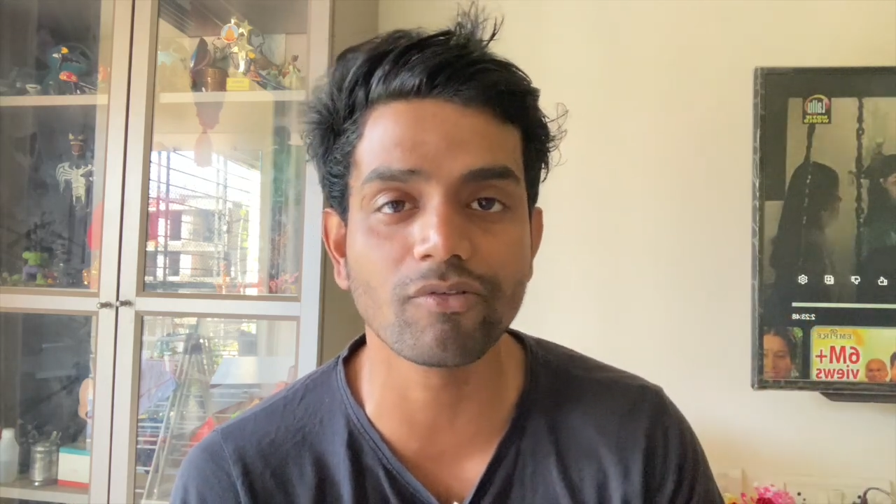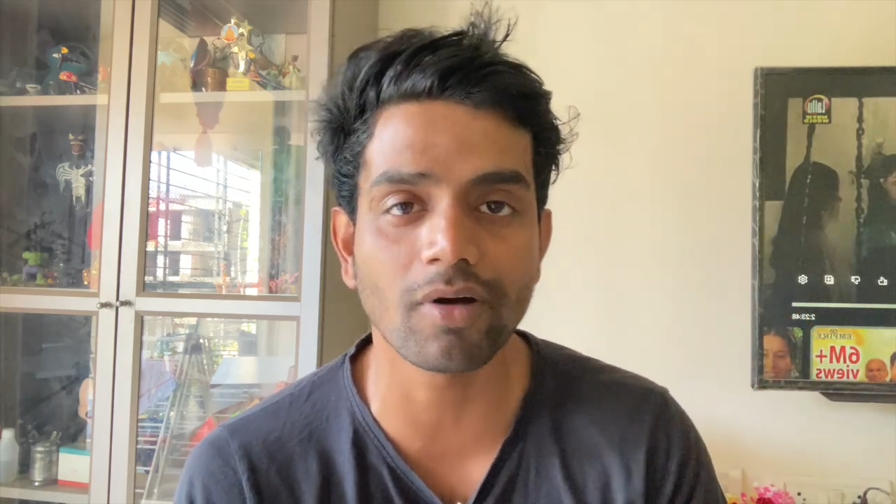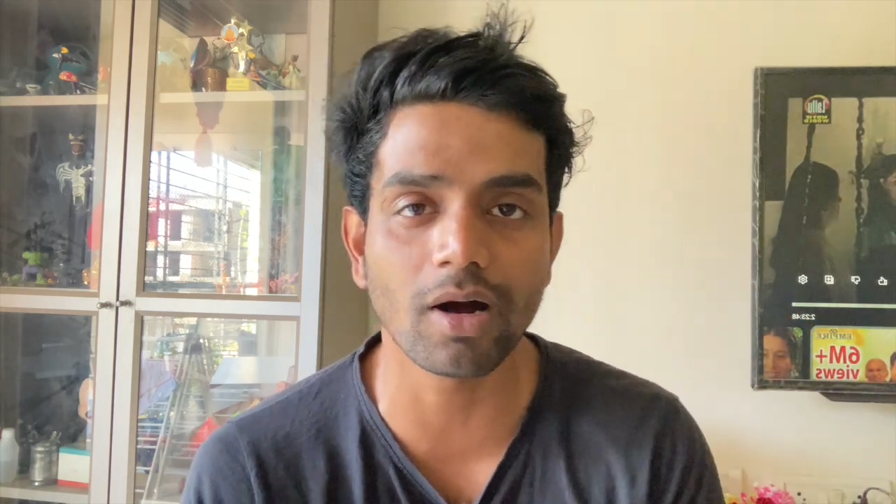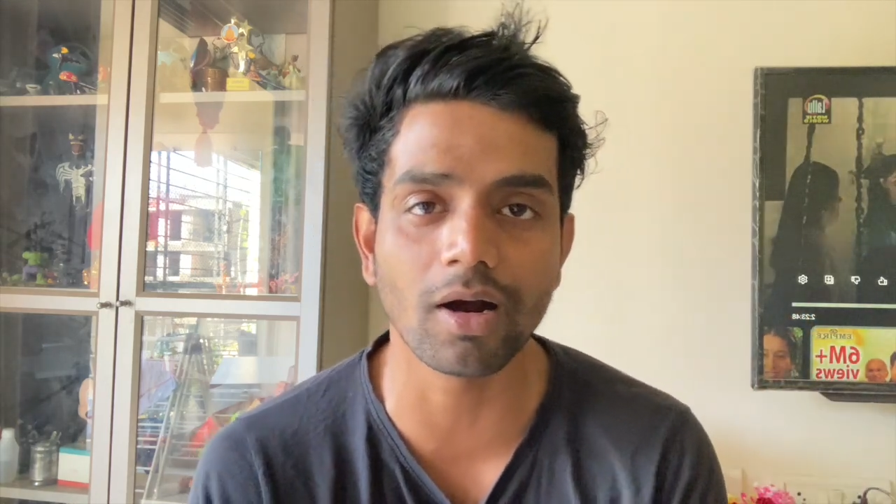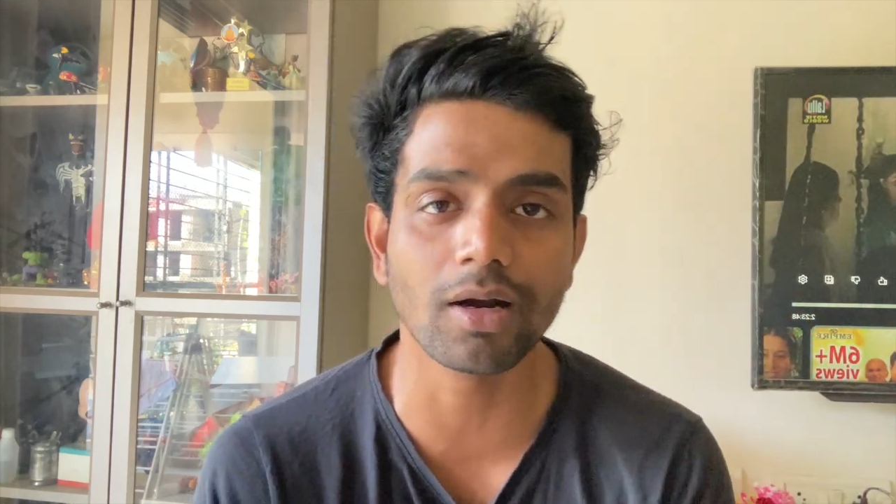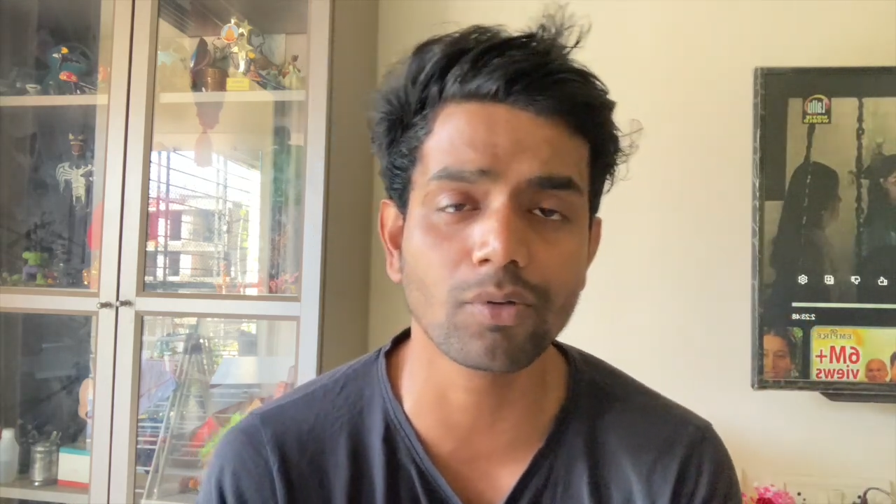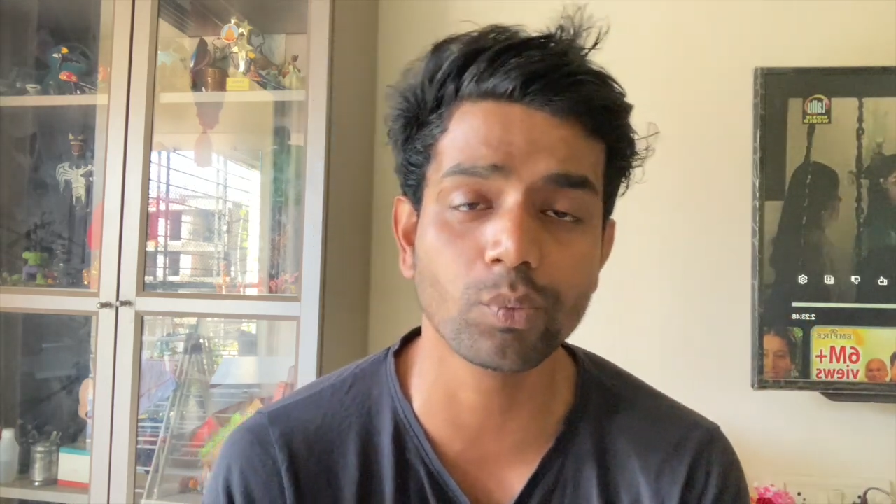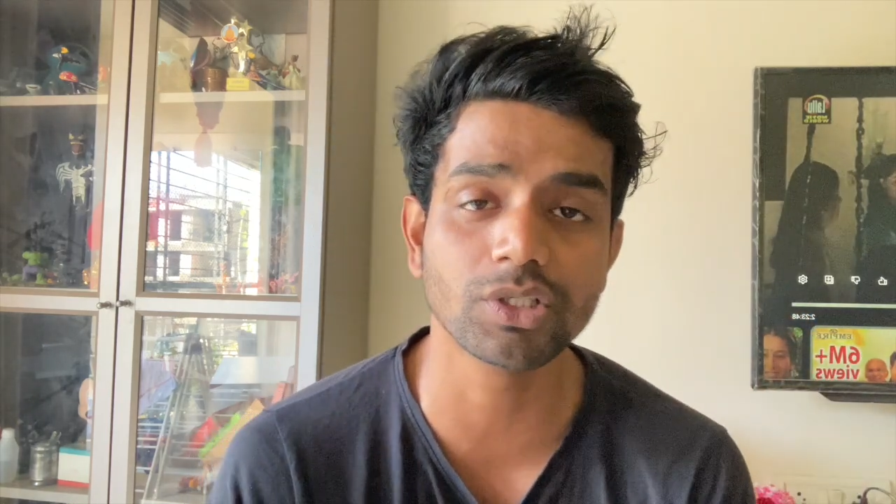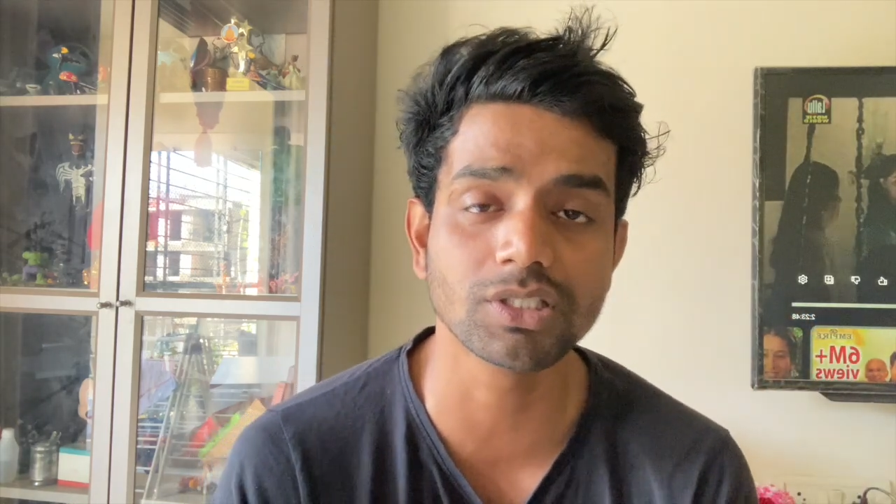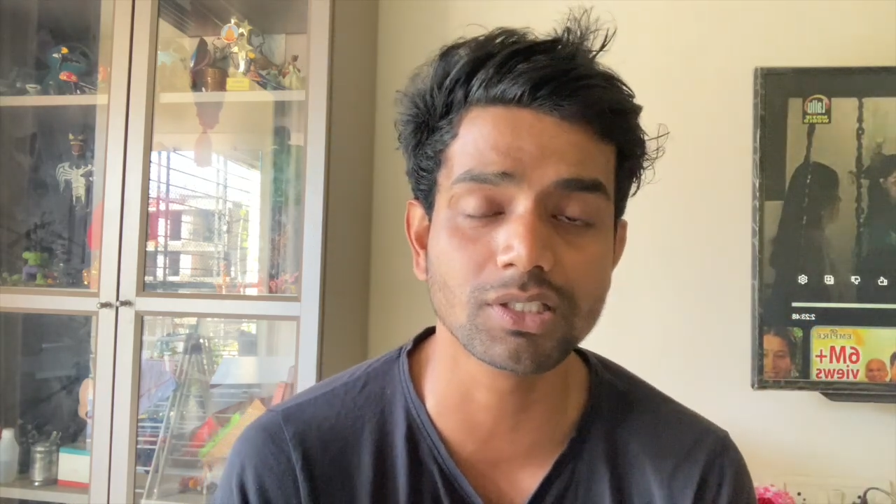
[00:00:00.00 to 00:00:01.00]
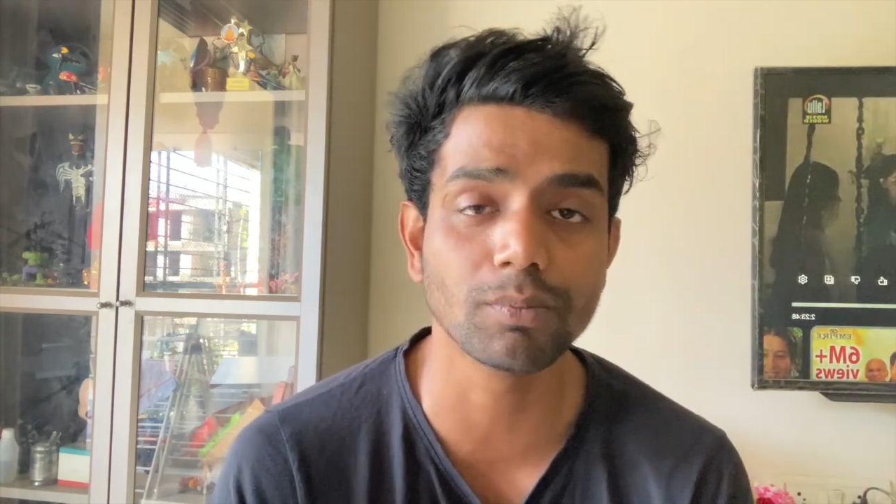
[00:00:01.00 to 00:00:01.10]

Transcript: Art which is in